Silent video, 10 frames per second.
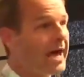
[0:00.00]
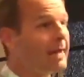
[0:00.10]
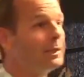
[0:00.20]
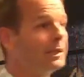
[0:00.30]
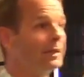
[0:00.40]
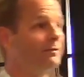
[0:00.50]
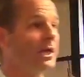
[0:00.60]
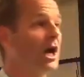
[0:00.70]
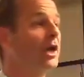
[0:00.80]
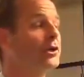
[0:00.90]
had been
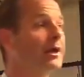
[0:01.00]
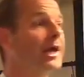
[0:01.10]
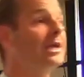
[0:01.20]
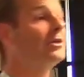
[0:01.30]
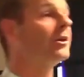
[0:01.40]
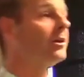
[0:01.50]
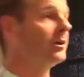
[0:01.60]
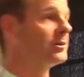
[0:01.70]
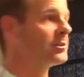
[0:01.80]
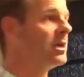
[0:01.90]
living under a
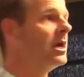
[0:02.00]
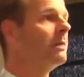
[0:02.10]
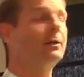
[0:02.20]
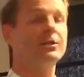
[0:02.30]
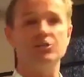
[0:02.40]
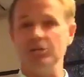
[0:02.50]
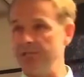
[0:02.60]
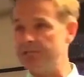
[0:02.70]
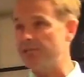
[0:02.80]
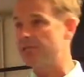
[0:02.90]
curse but
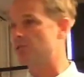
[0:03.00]
Jesus